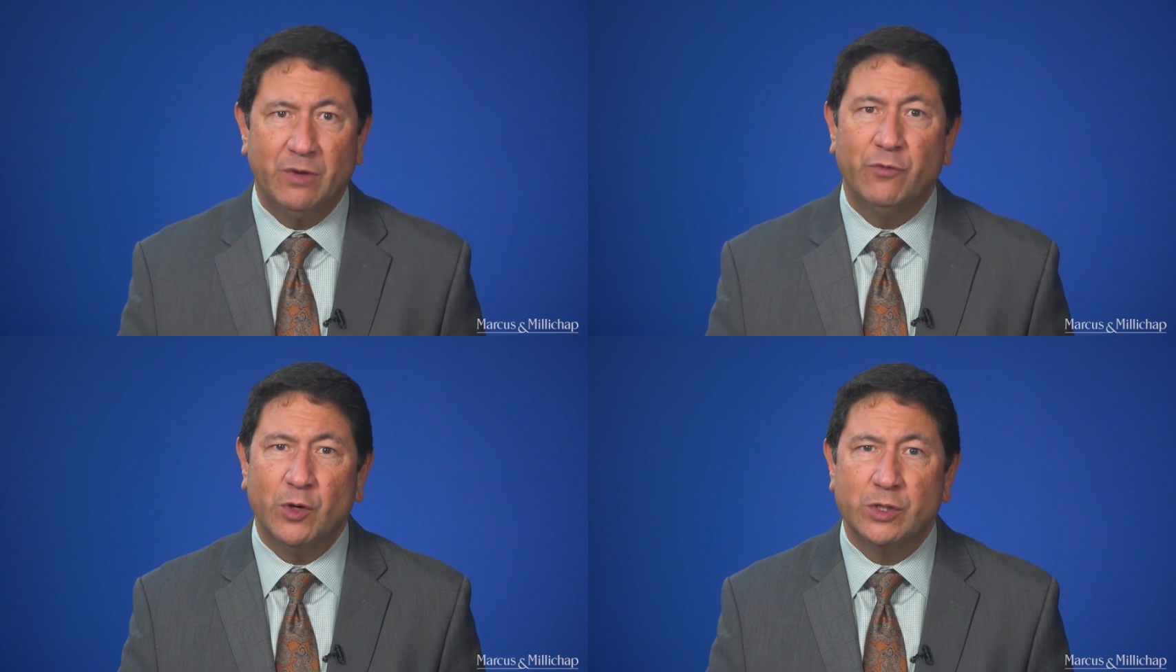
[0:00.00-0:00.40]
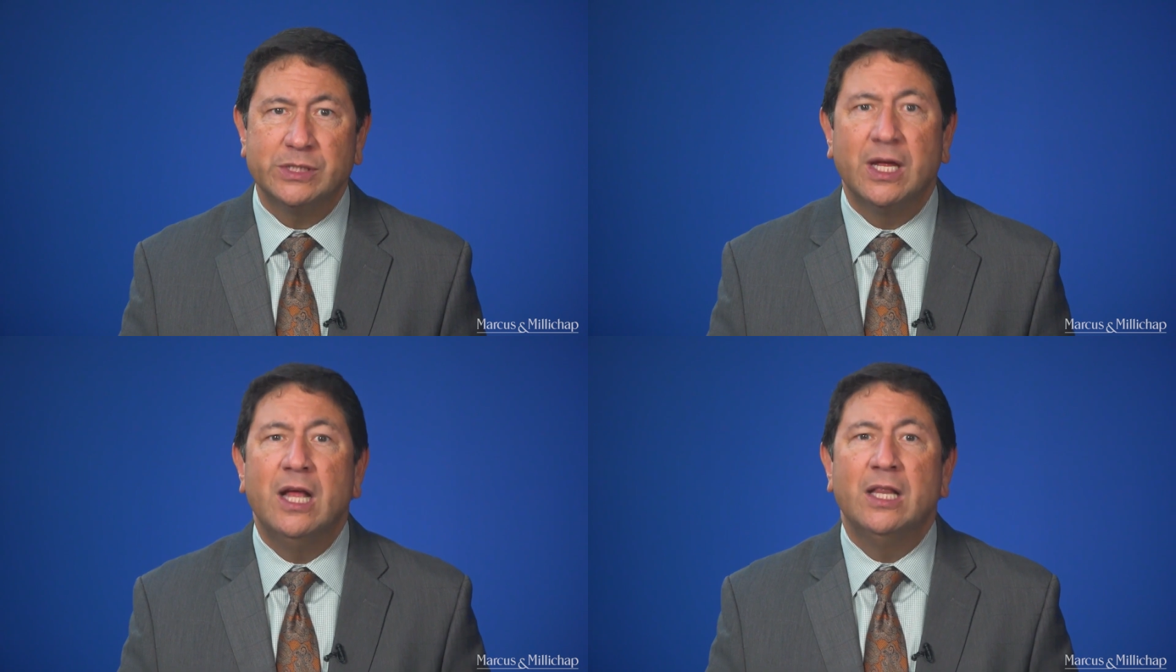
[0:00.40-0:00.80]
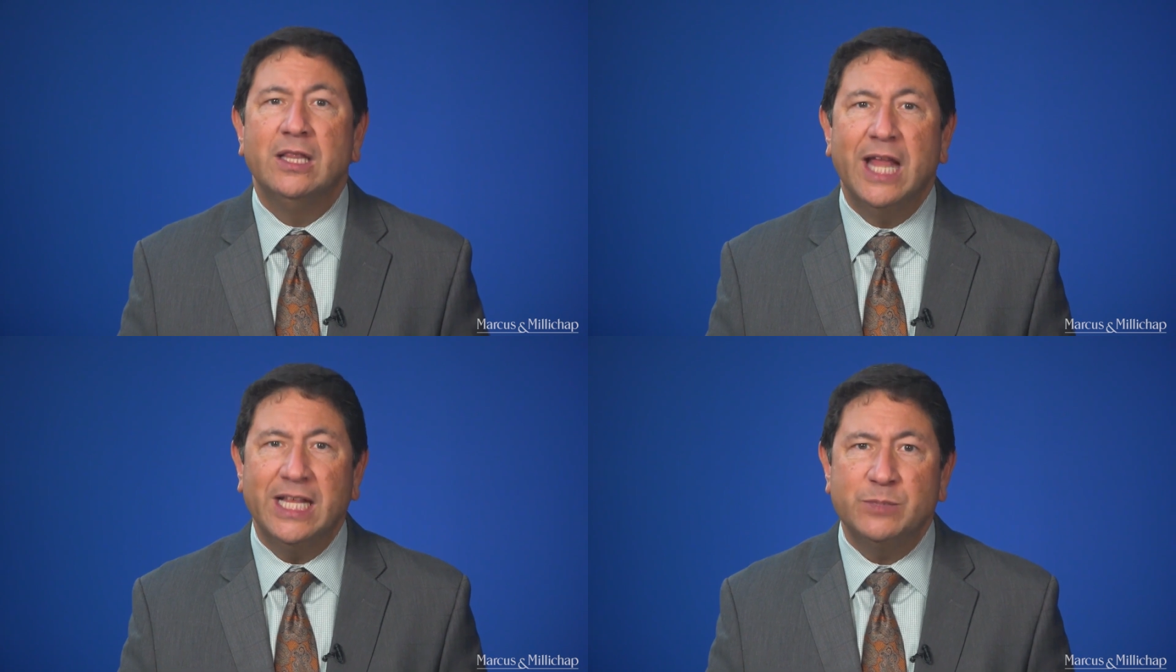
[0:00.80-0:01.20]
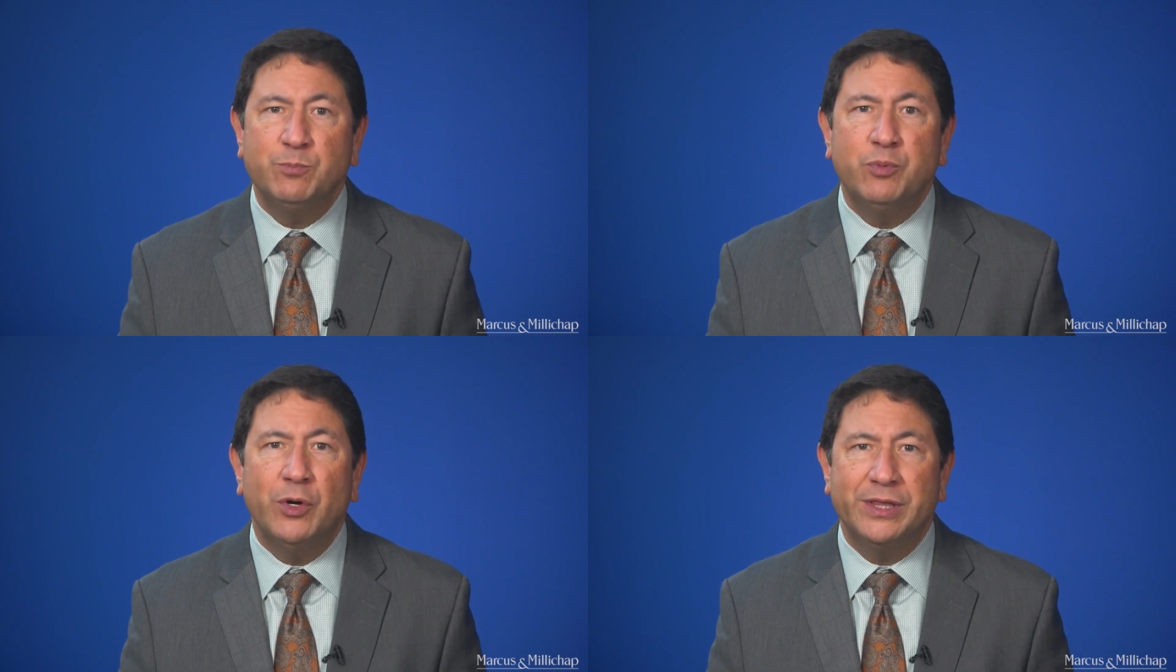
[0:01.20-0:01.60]
First, let's
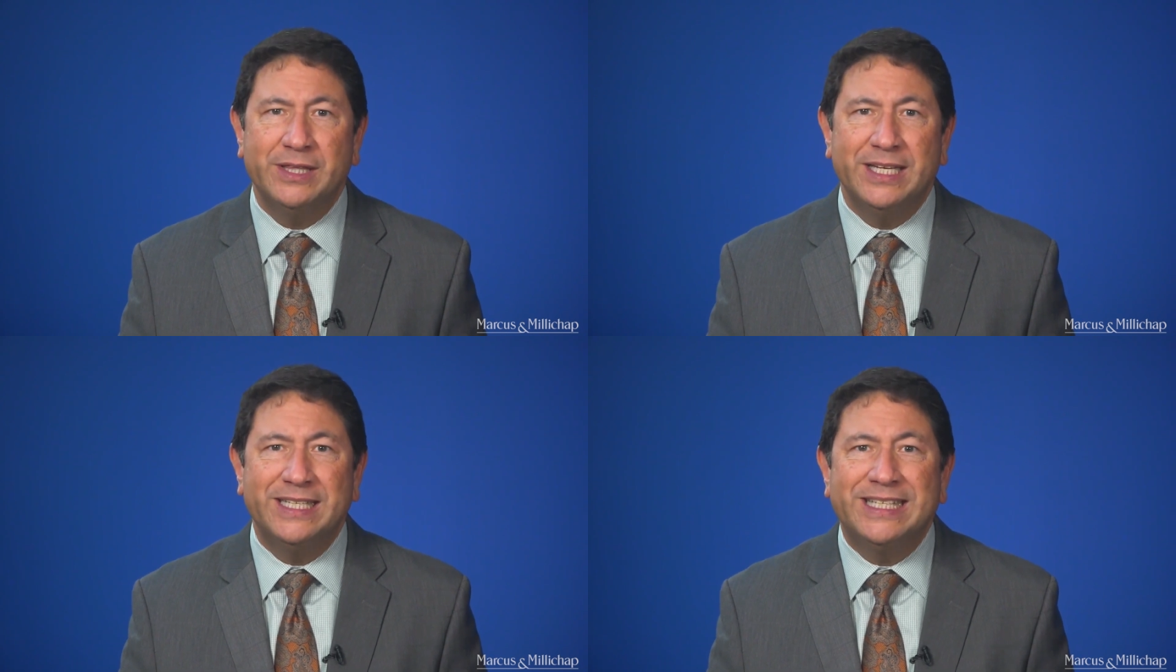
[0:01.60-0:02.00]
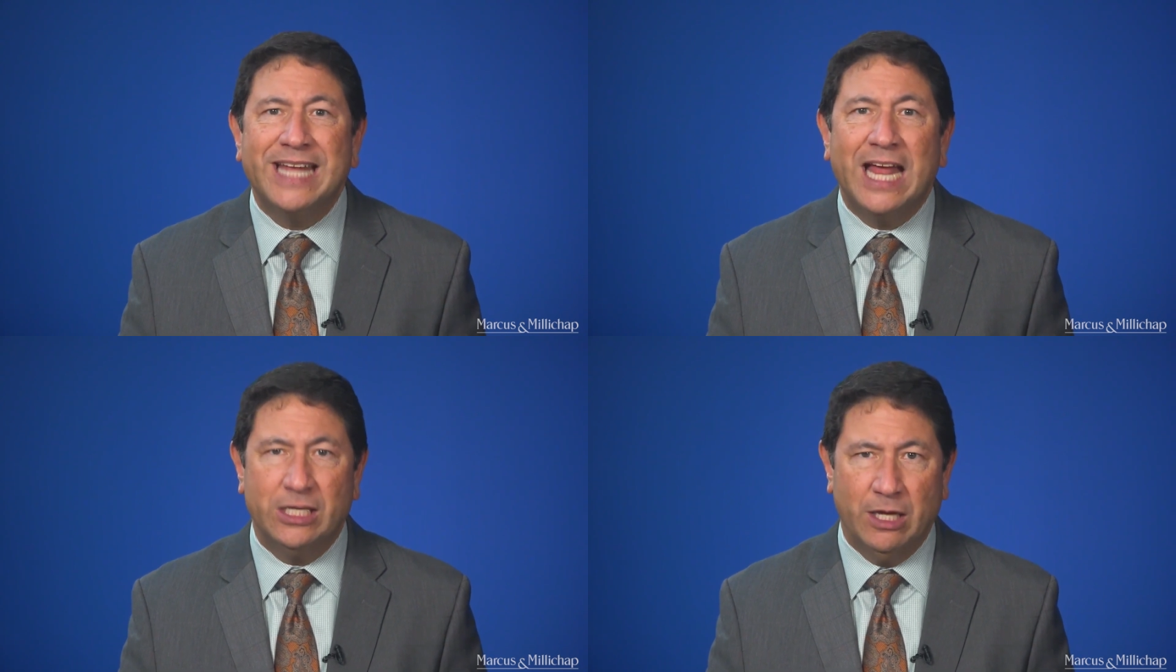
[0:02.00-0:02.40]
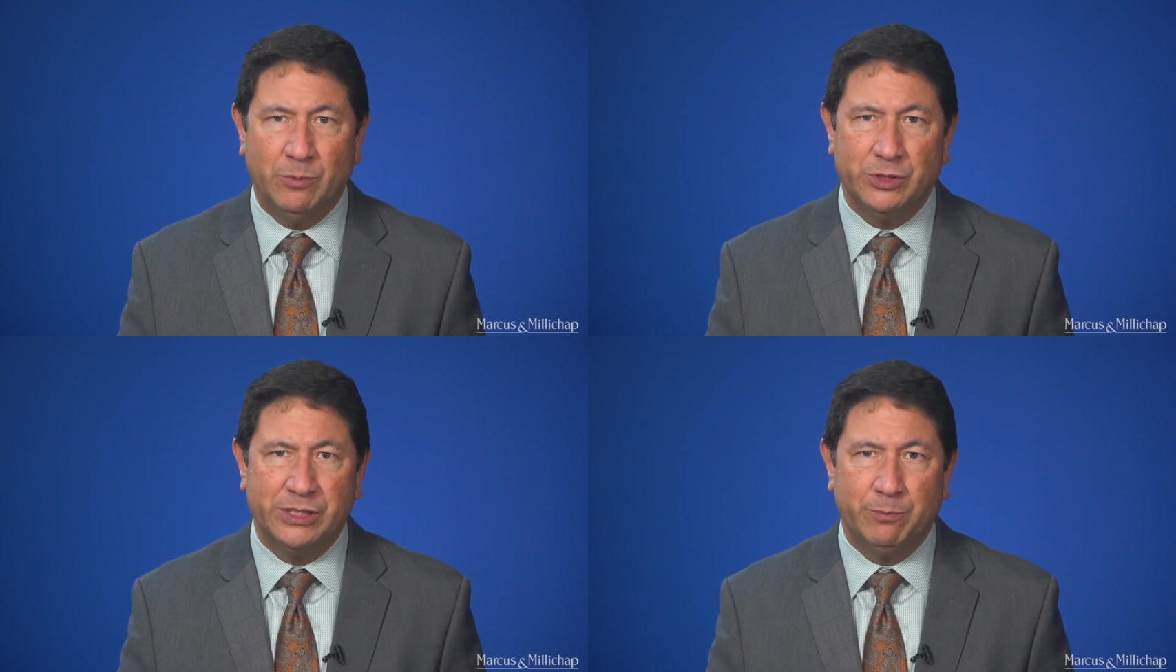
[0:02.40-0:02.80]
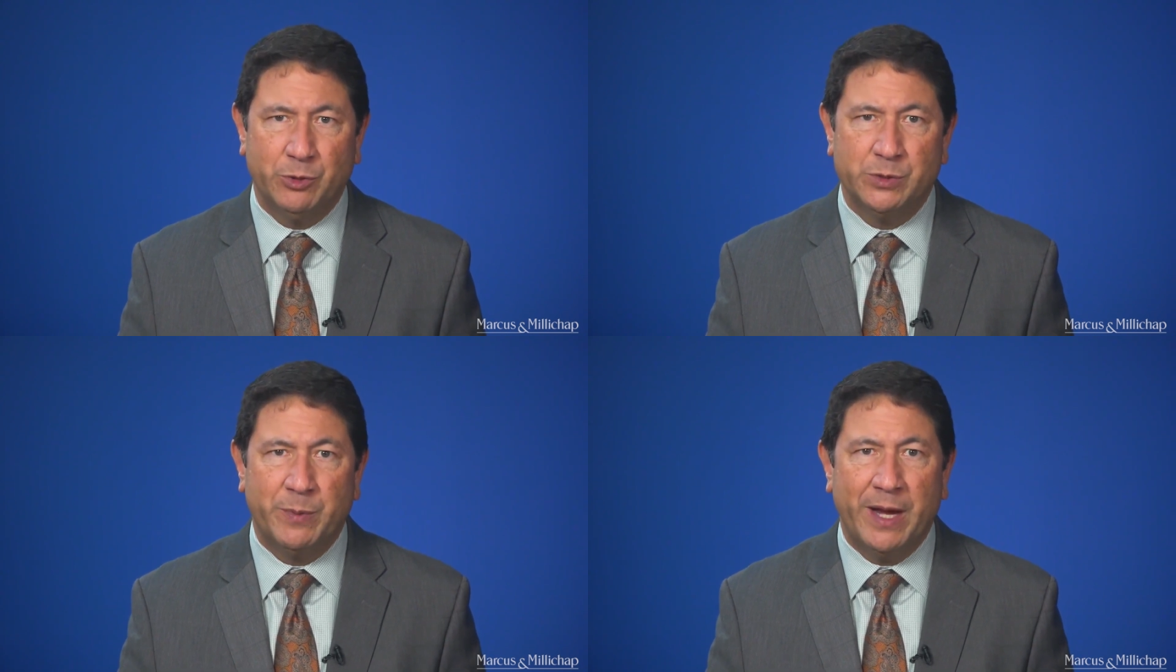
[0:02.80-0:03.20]
put the debt numbers in
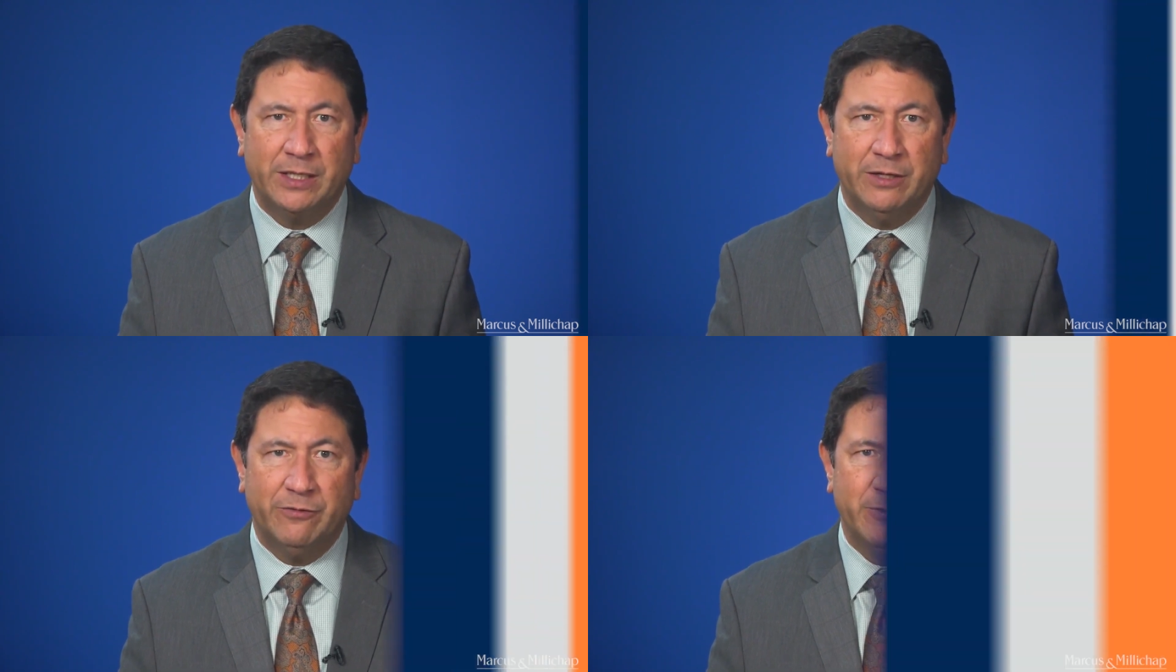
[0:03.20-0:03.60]
perspective.